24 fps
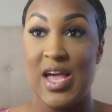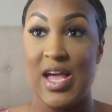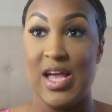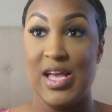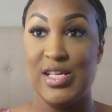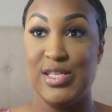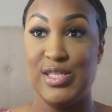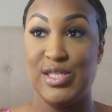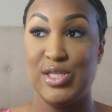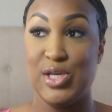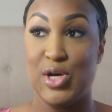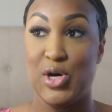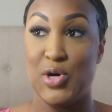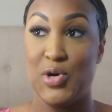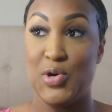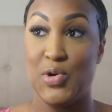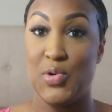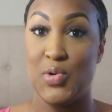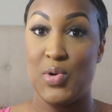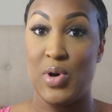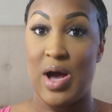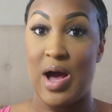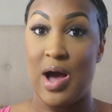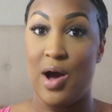And
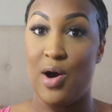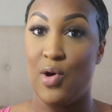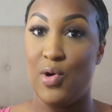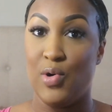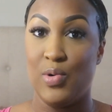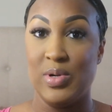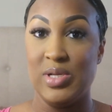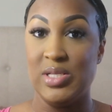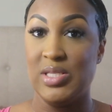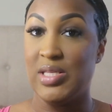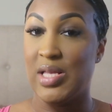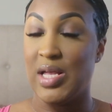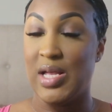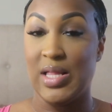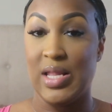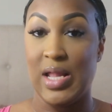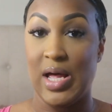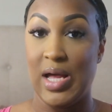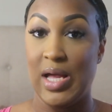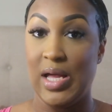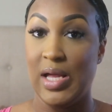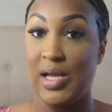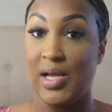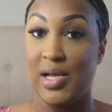so I always say
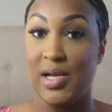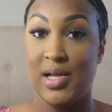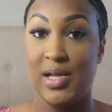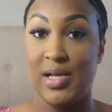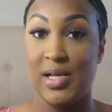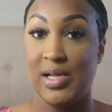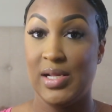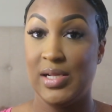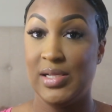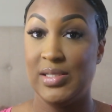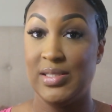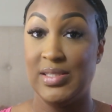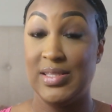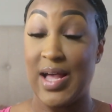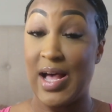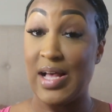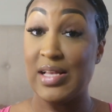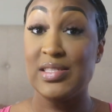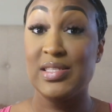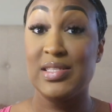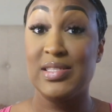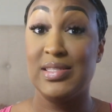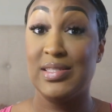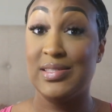like,
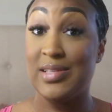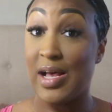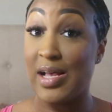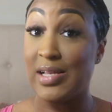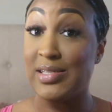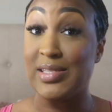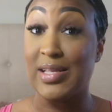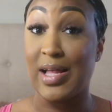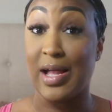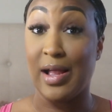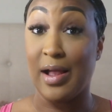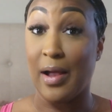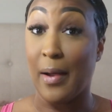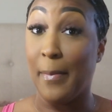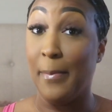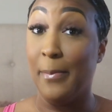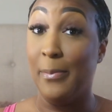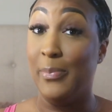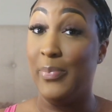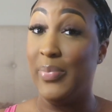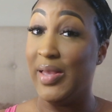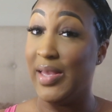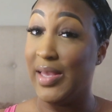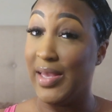that's, that's like a
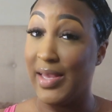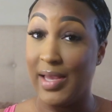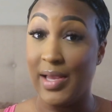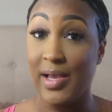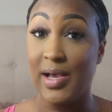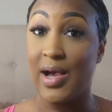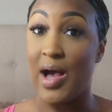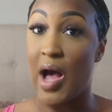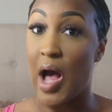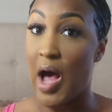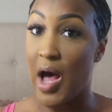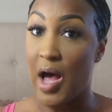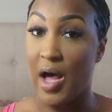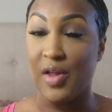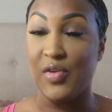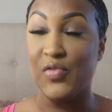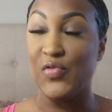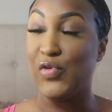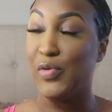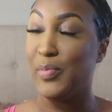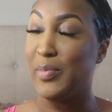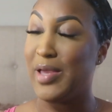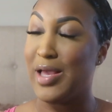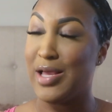big
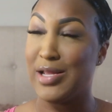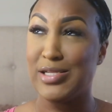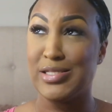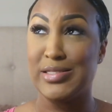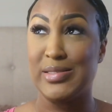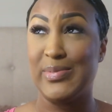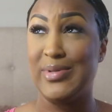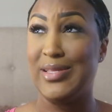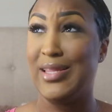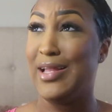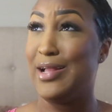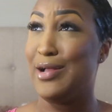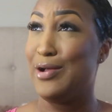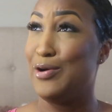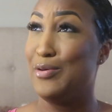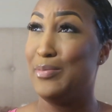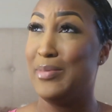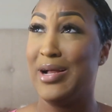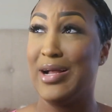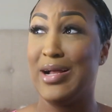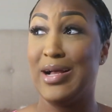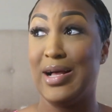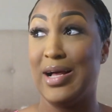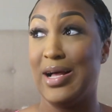con for me. I just be like, oh
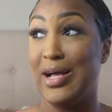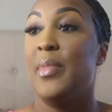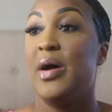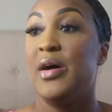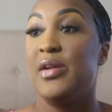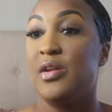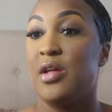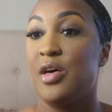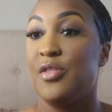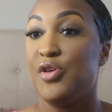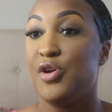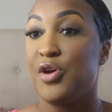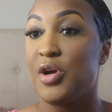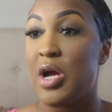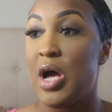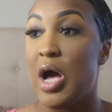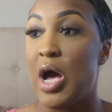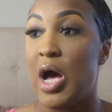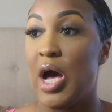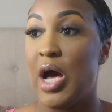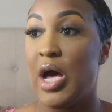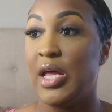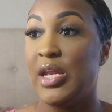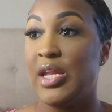my God. Um, another
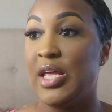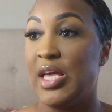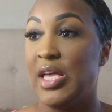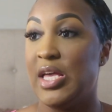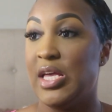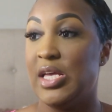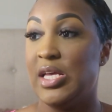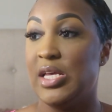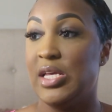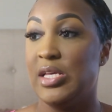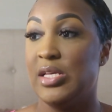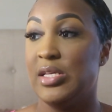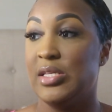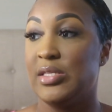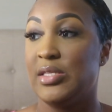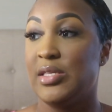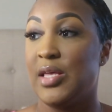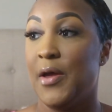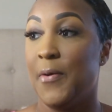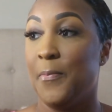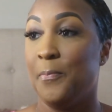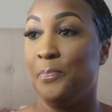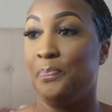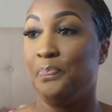con is,
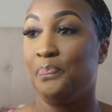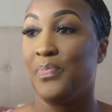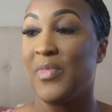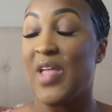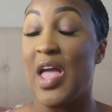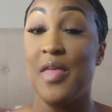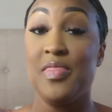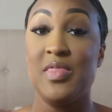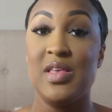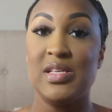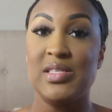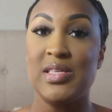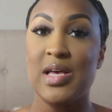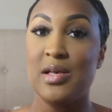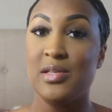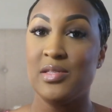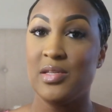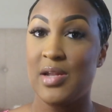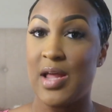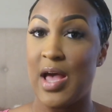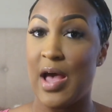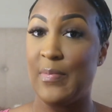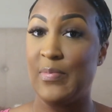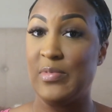and this
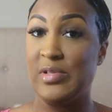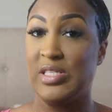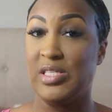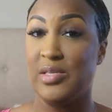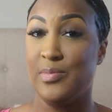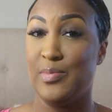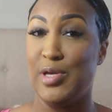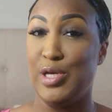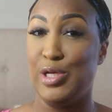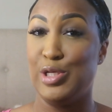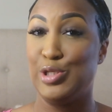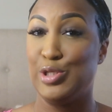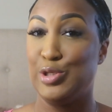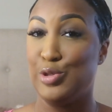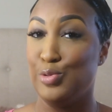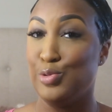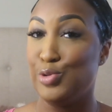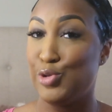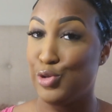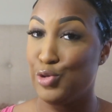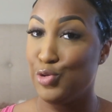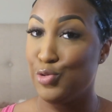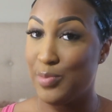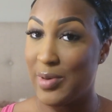hasn't happened to me
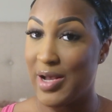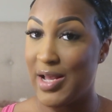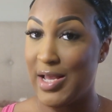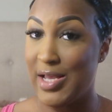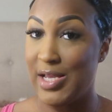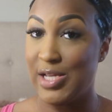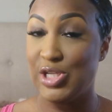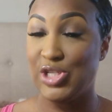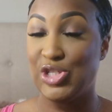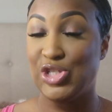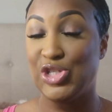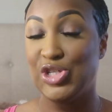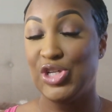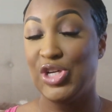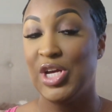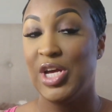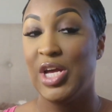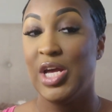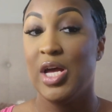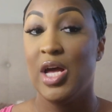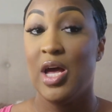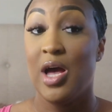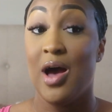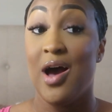too, too much.
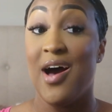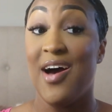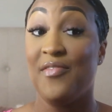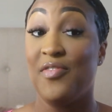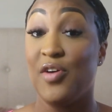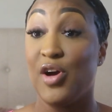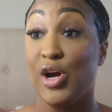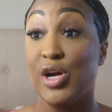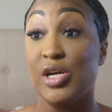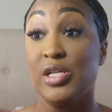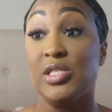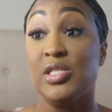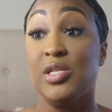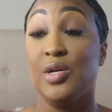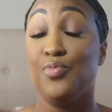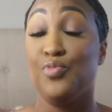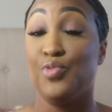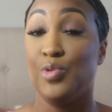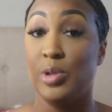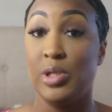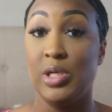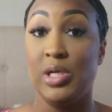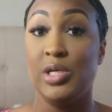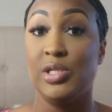I've heard some
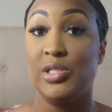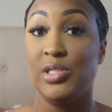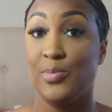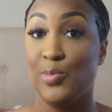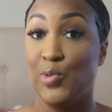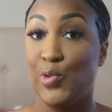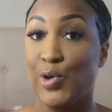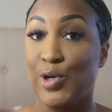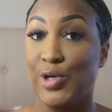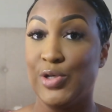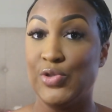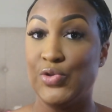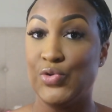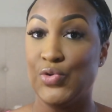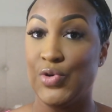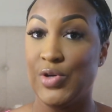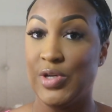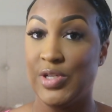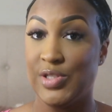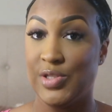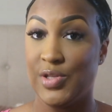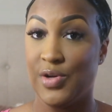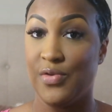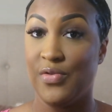really, some horror
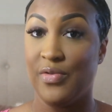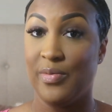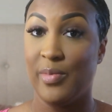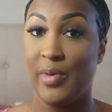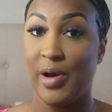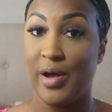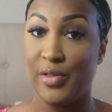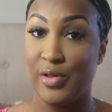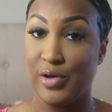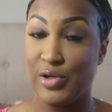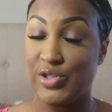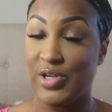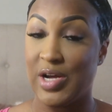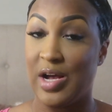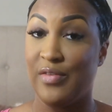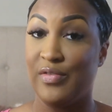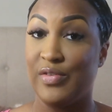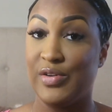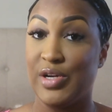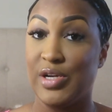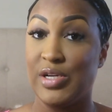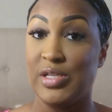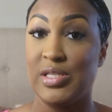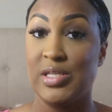stories though from other
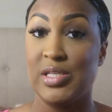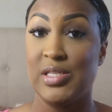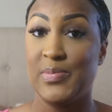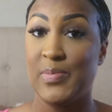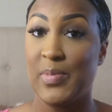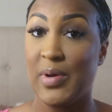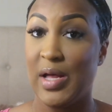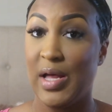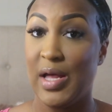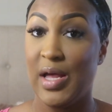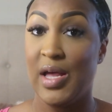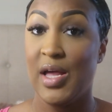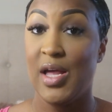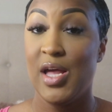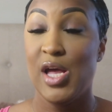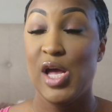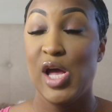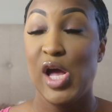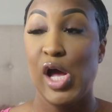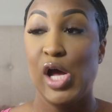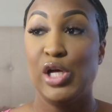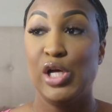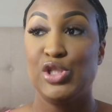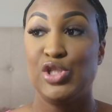travel nurses, but
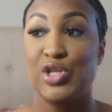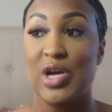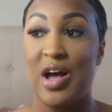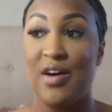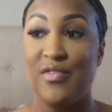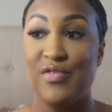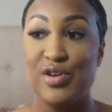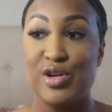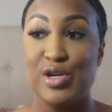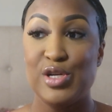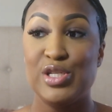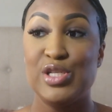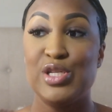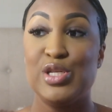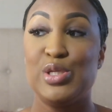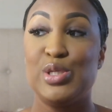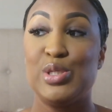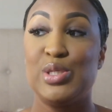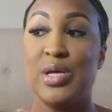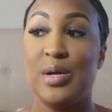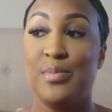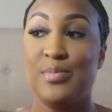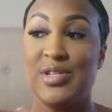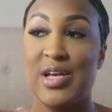Travel
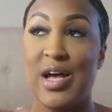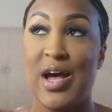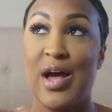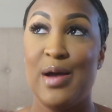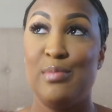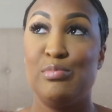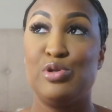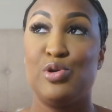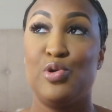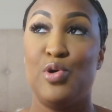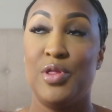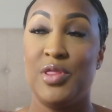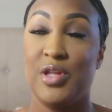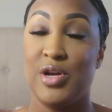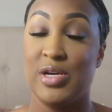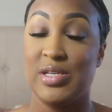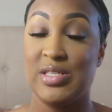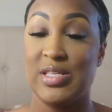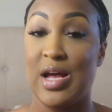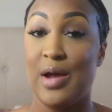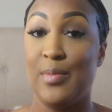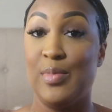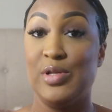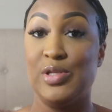nurses sometimes on their
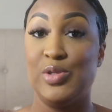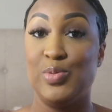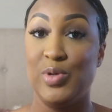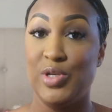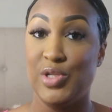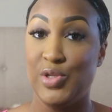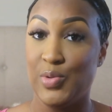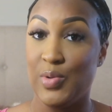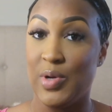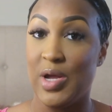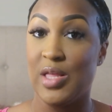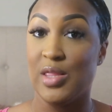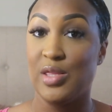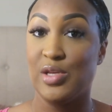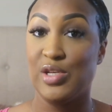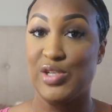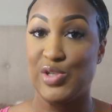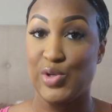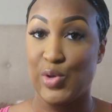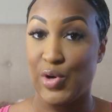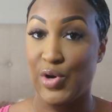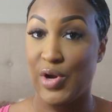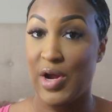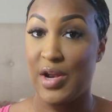assignments, we do get the
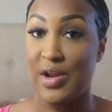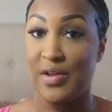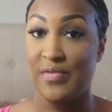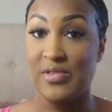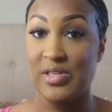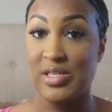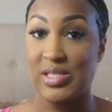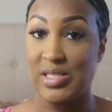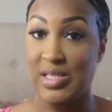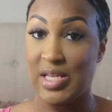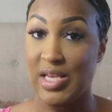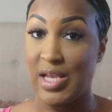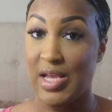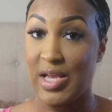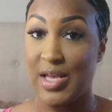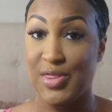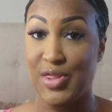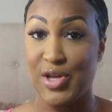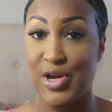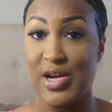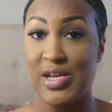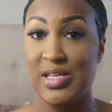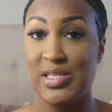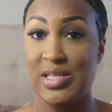shorter end of the stick.
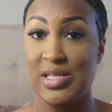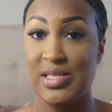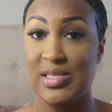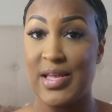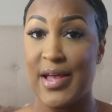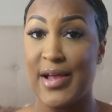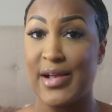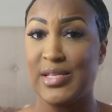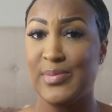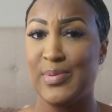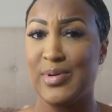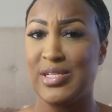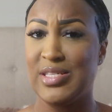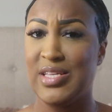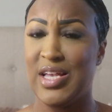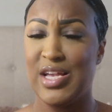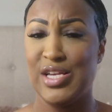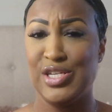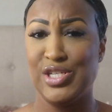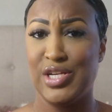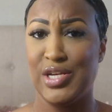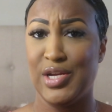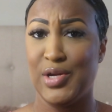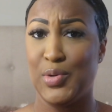There is this
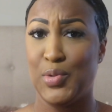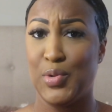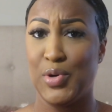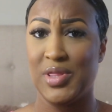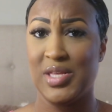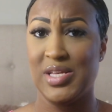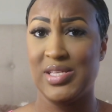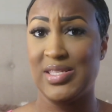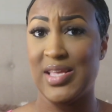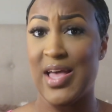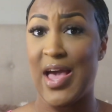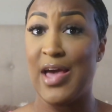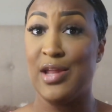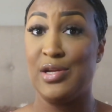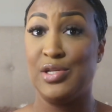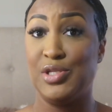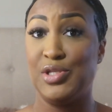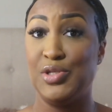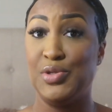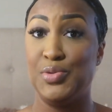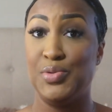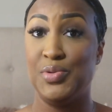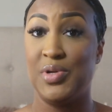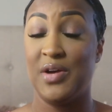expectation or this
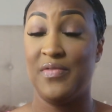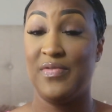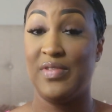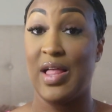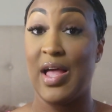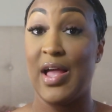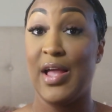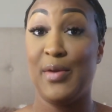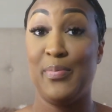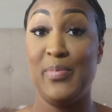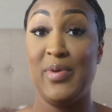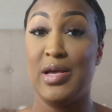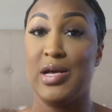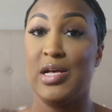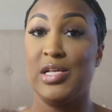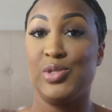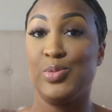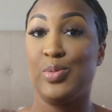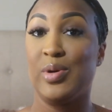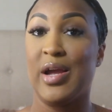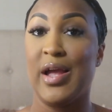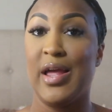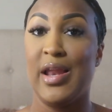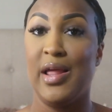attitude of like,
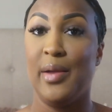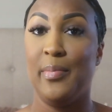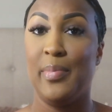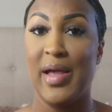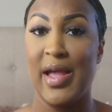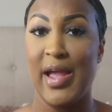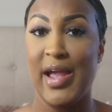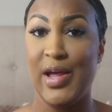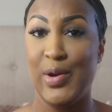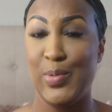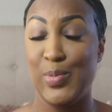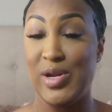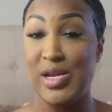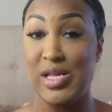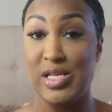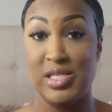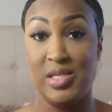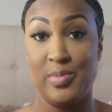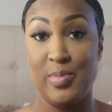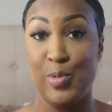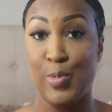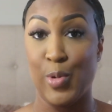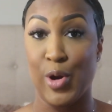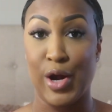because we're getting paid, we need
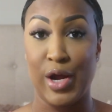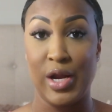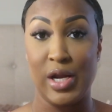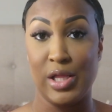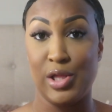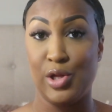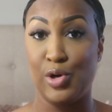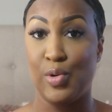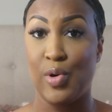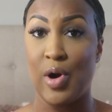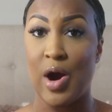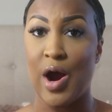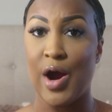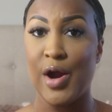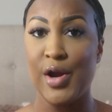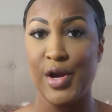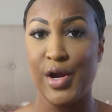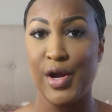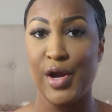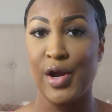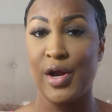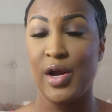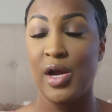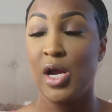to be working a little
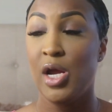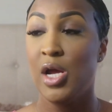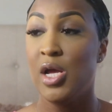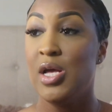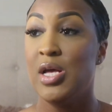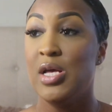harder.